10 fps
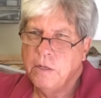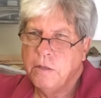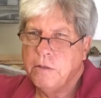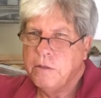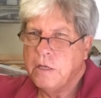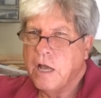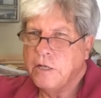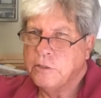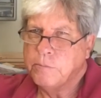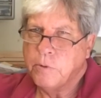the
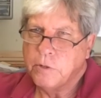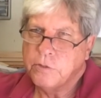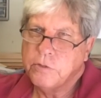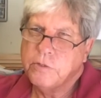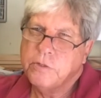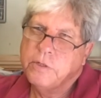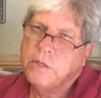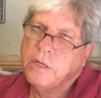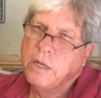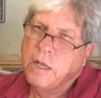high spots
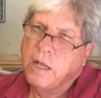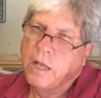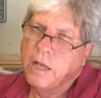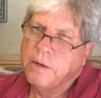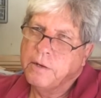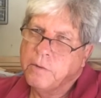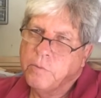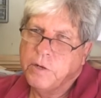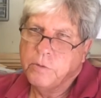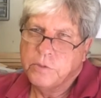and that
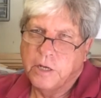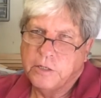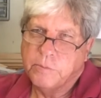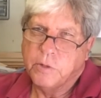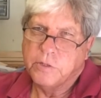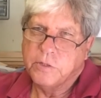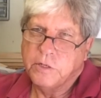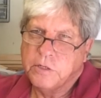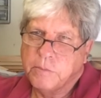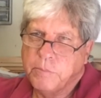when those high spots
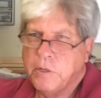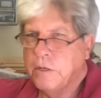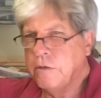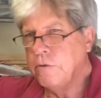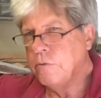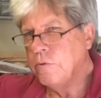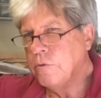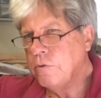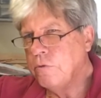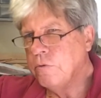disappear, you'd
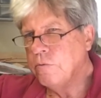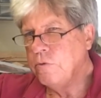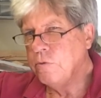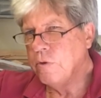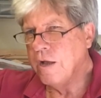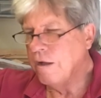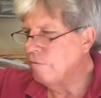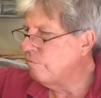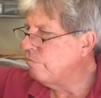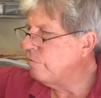know you, you
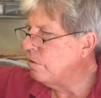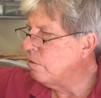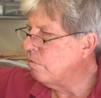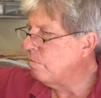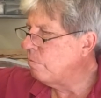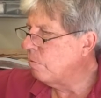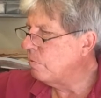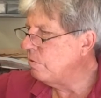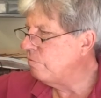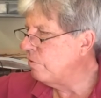have the hull
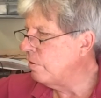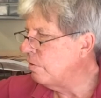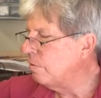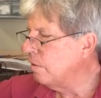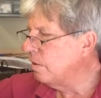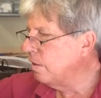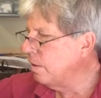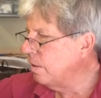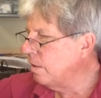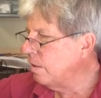properly filled.
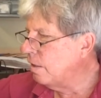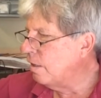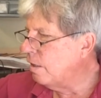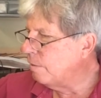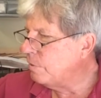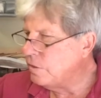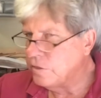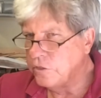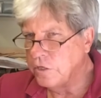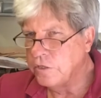Um, he
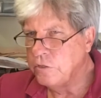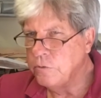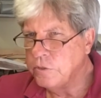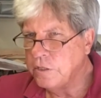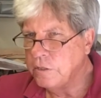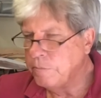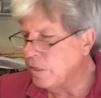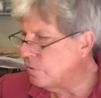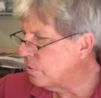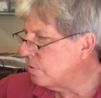suggests using the
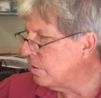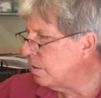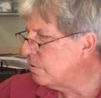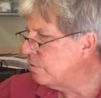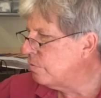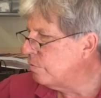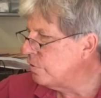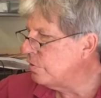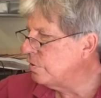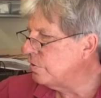pencil test,
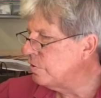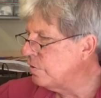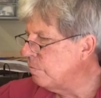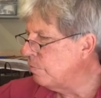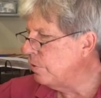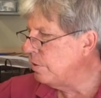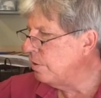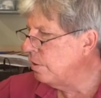which is simply